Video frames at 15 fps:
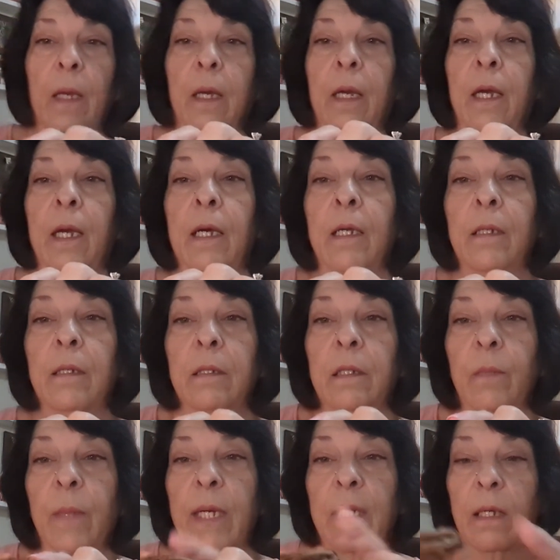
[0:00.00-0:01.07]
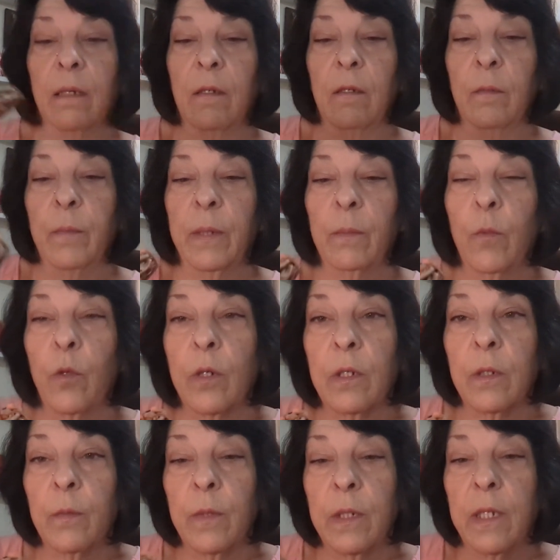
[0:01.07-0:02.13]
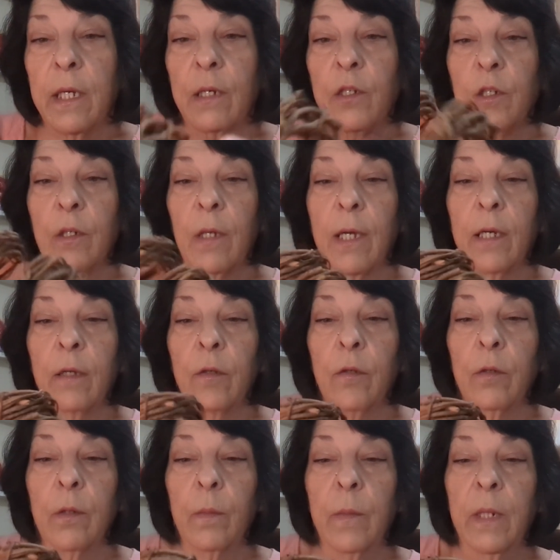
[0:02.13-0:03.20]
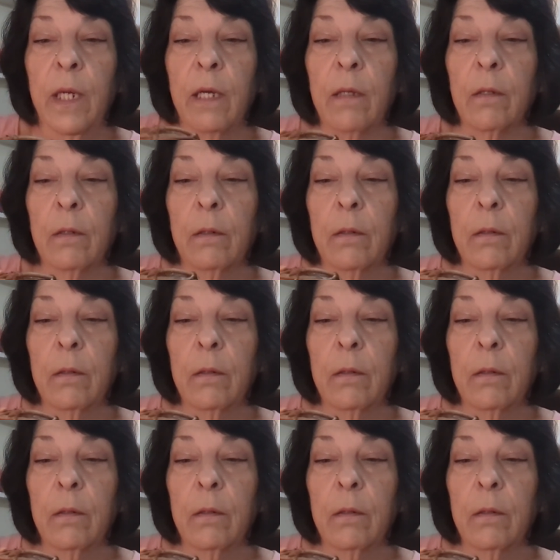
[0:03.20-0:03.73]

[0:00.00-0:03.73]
and to make it a little bit more substantial, I glued them together,